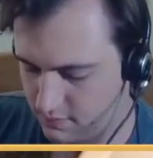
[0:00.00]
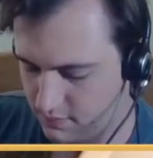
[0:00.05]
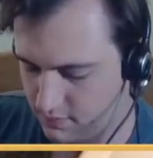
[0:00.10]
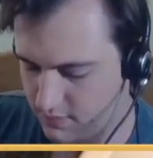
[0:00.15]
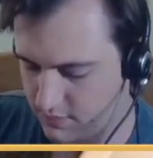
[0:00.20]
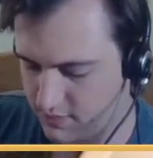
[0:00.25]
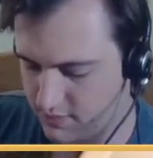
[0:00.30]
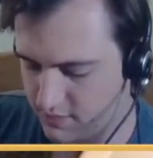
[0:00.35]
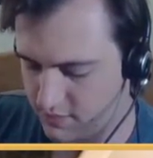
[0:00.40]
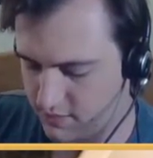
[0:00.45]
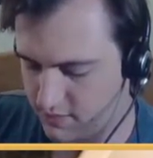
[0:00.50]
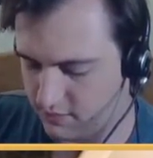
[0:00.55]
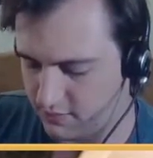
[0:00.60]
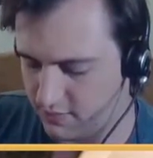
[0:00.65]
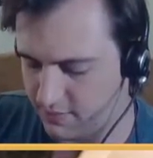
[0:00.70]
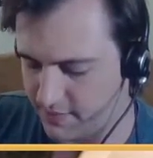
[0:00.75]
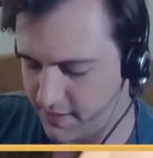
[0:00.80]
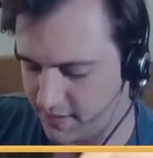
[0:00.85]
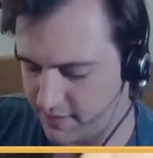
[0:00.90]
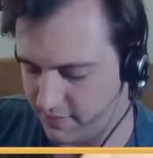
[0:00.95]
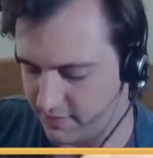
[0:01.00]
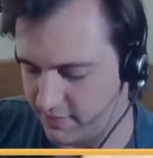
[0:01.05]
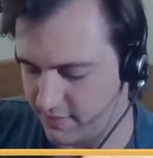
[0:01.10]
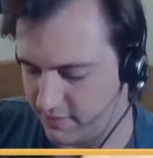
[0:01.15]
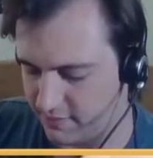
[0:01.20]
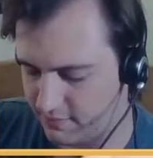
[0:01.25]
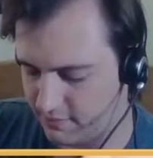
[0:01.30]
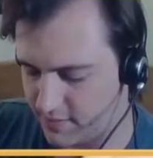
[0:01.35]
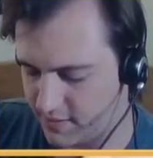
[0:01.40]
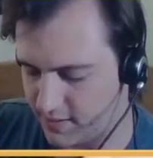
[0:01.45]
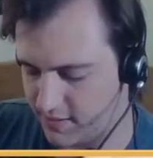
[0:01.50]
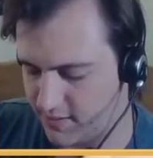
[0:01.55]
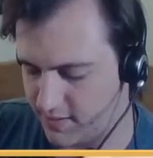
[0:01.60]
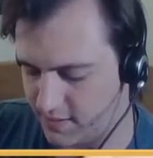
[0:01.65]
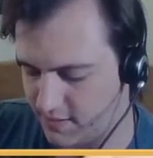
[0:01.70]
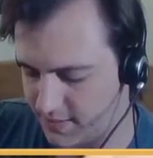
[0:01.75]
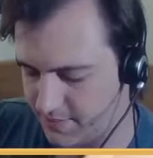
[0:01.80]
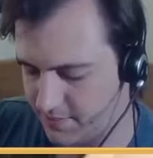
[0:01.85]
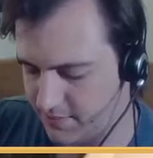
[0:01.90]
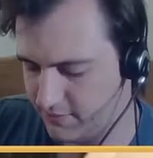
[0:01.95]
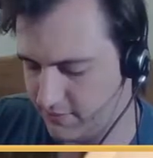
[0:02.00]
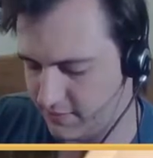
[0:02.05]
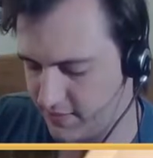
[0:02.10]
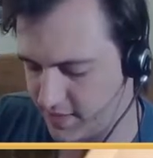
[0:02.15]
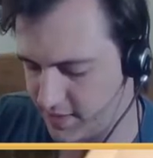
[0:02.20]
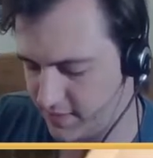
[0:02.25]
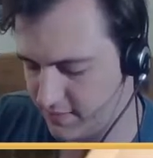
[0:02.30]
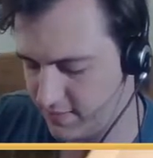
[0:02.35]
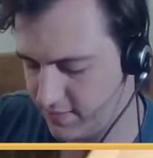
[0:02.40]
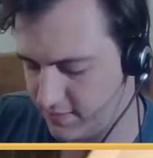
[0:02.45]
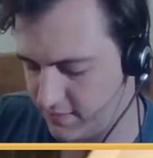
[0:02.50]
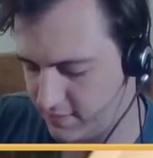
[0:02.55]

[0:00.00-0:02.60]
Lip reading: Just going to use the back of my clippers for that.